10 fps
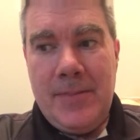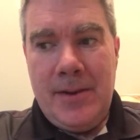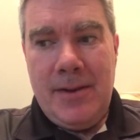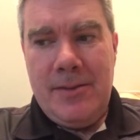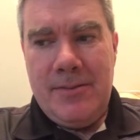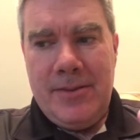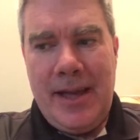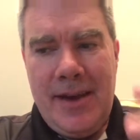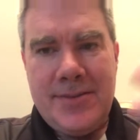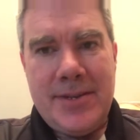it'll
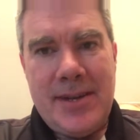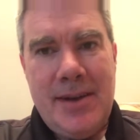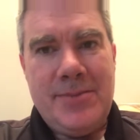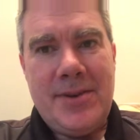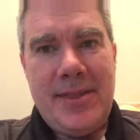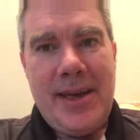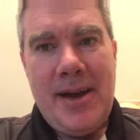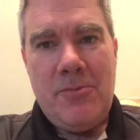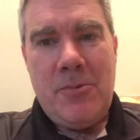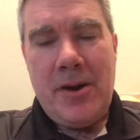have to come to
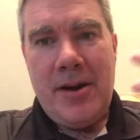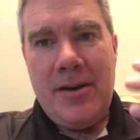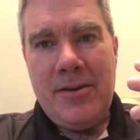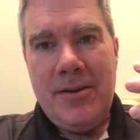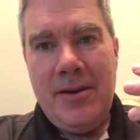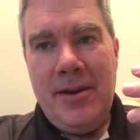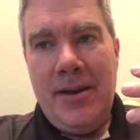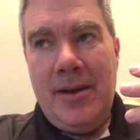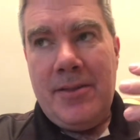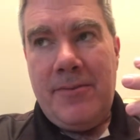that where
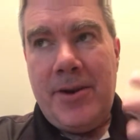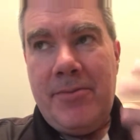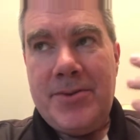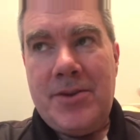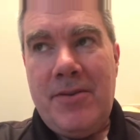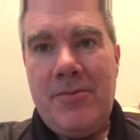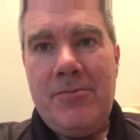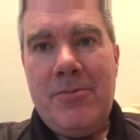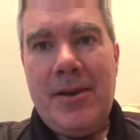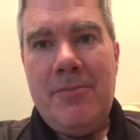the Federal Reserve
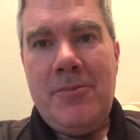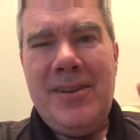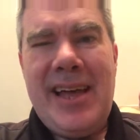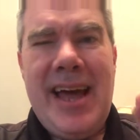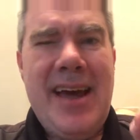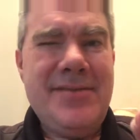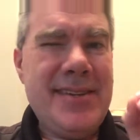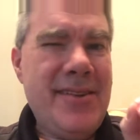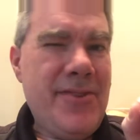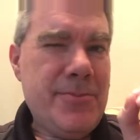will have to
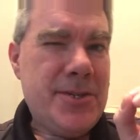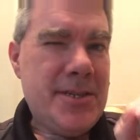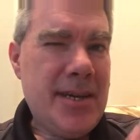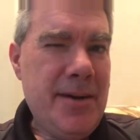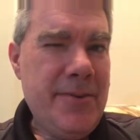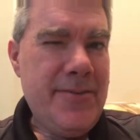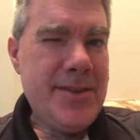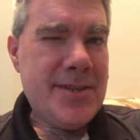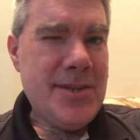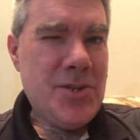give up some of
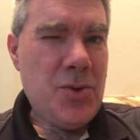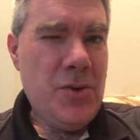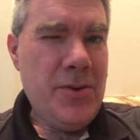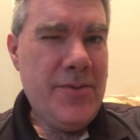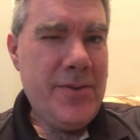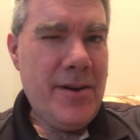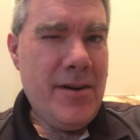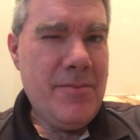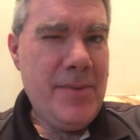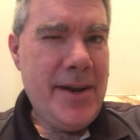its control over
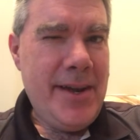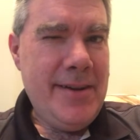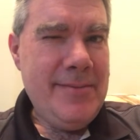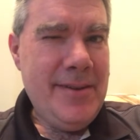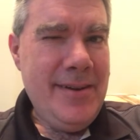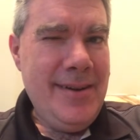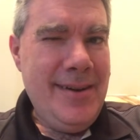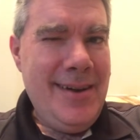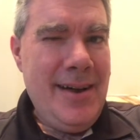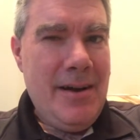our money,
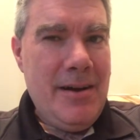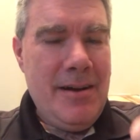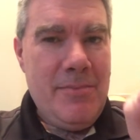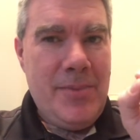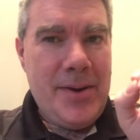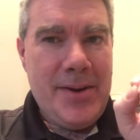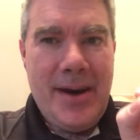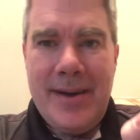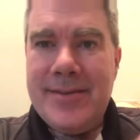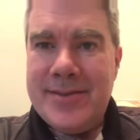but
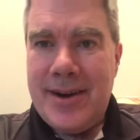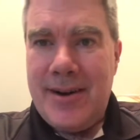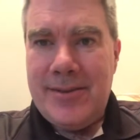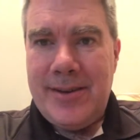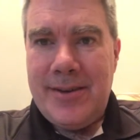not entirely,